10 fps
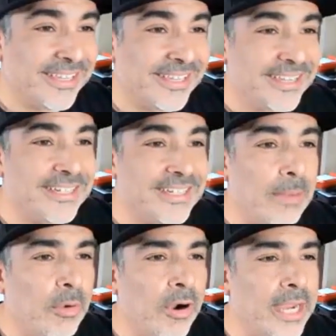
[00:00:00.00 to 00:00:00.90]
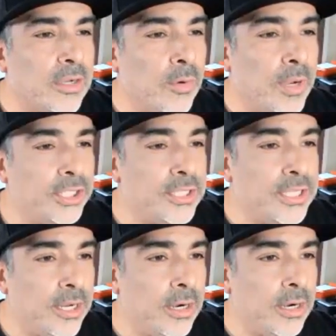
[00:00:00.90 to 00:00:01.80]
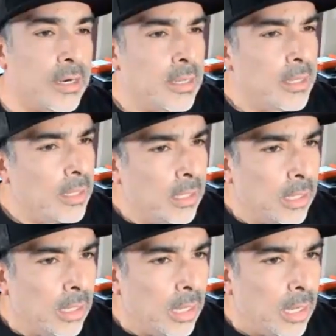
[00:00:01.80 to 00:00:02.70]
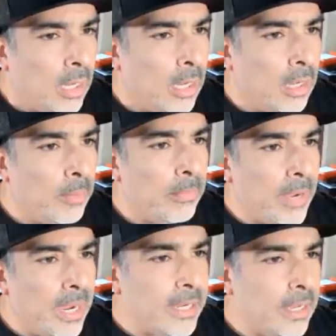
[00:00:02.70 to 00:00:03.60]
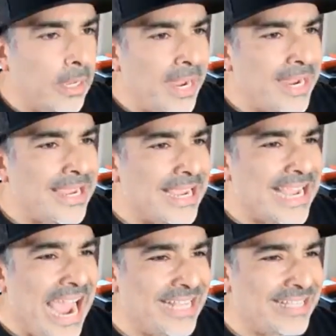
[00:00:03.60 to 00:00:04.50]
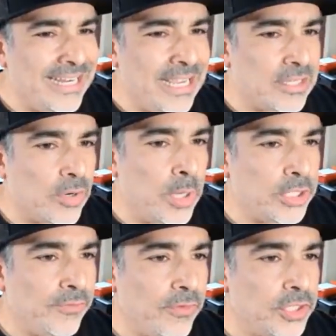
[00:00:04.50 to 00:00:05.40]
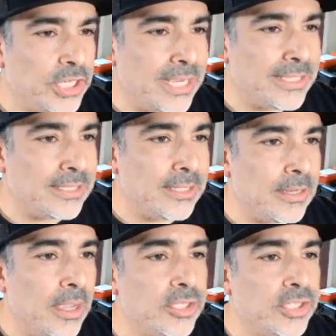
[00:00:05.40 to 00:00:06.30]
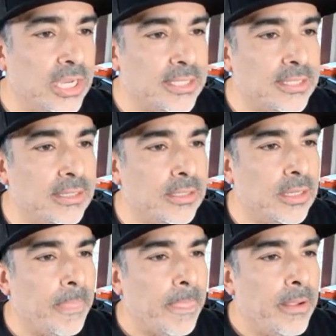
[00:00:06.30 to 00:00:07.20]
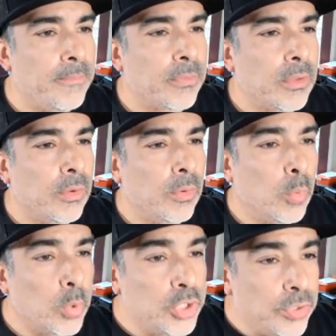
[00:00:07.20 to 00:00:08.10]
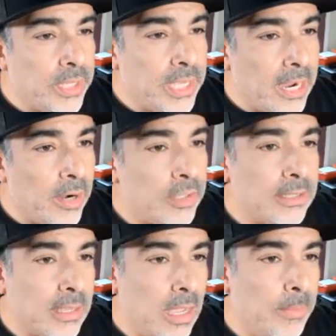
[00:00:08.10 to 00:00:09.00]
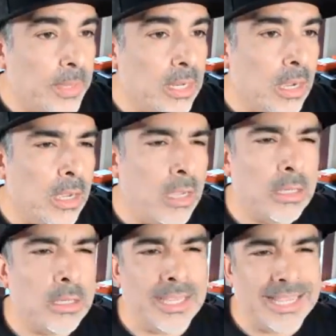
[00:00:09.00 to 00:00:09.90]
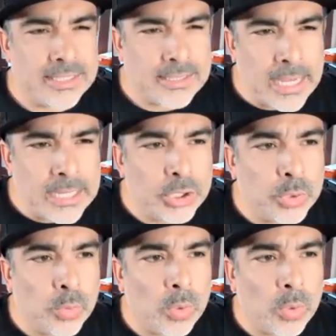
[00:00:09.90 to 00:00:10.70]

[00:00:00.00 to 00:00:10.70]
Good job. All right, questions here. Um, Mike, uh, Mike Cassidy has a question for Justin. Justin, would you care to comment on essential